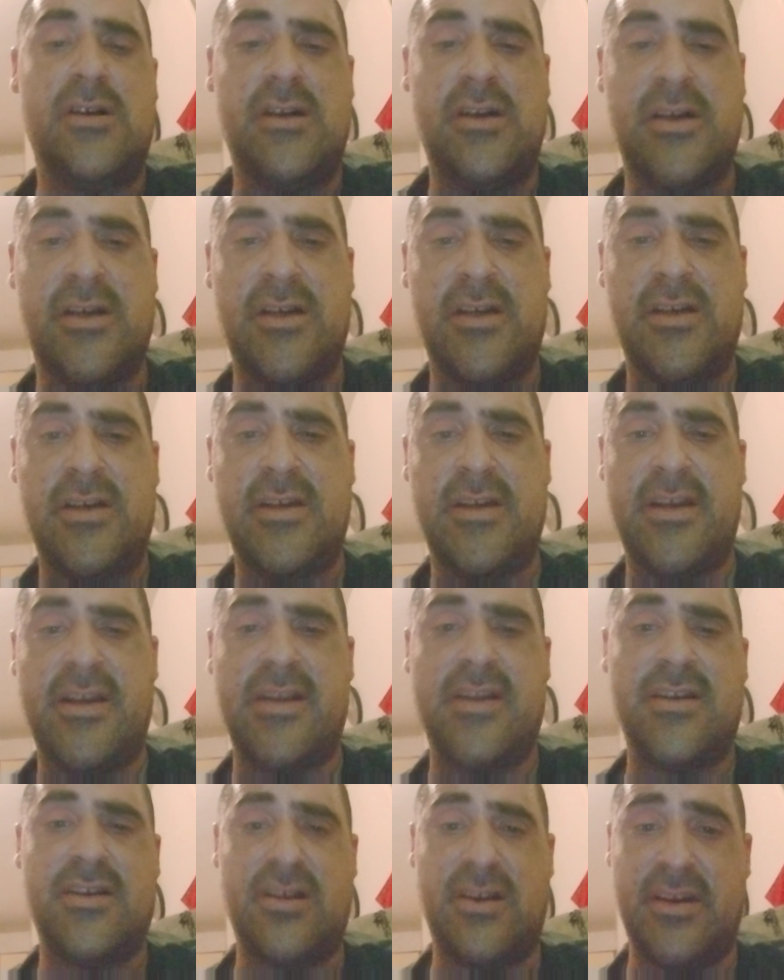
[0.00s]

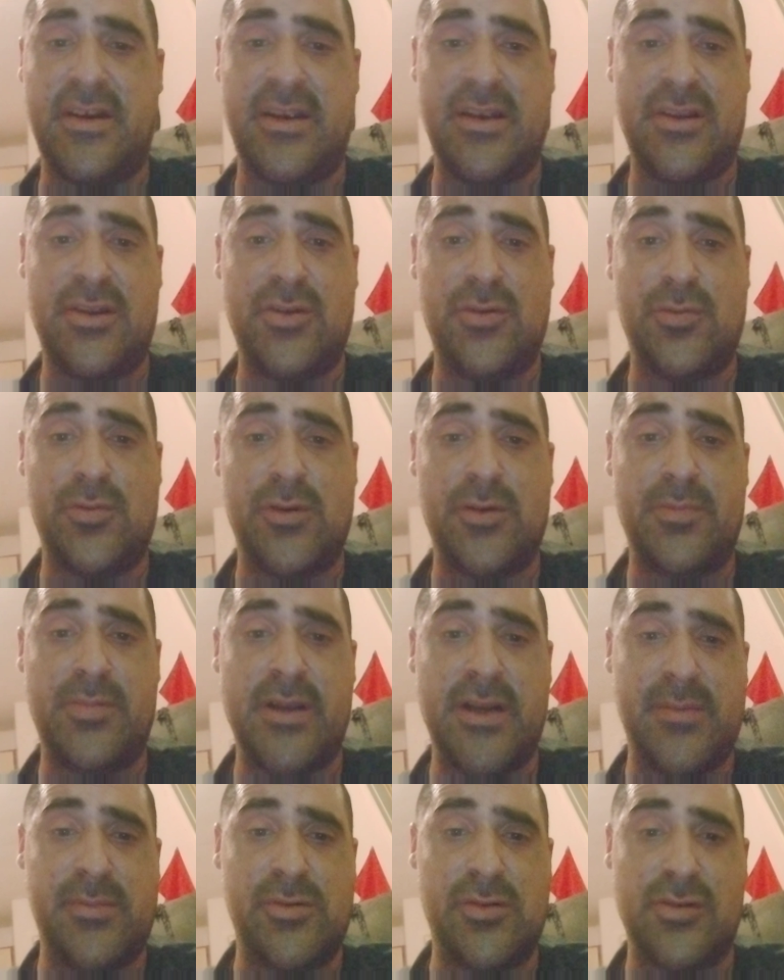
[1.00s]
and you would
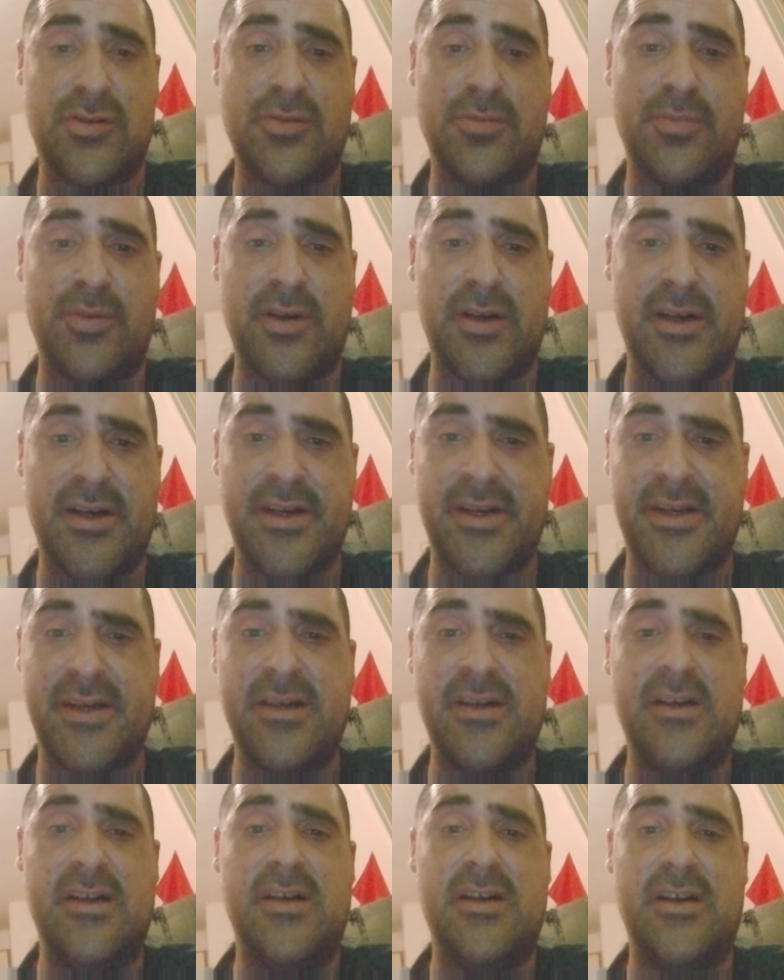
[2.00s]
be able to buy
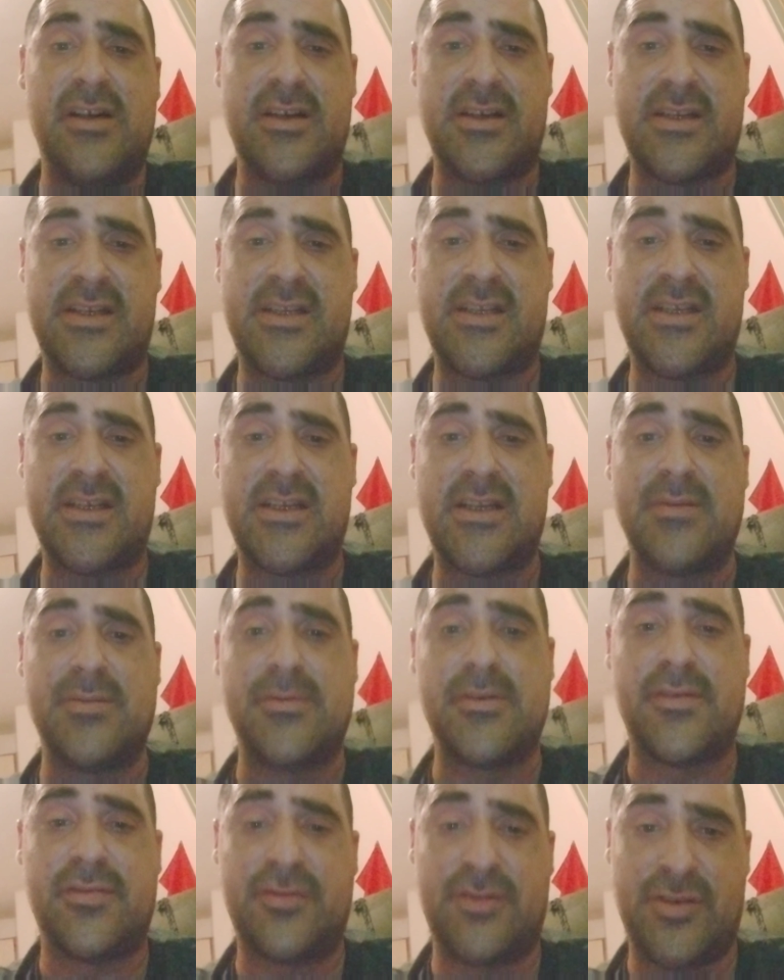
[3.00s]
a
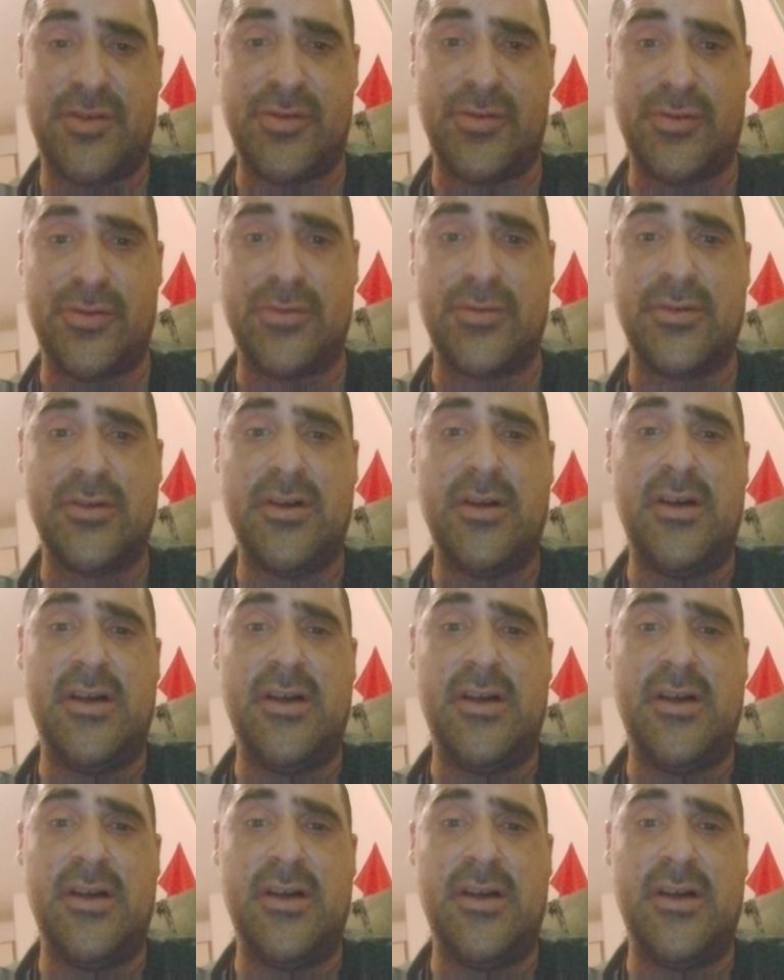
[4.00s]
system of two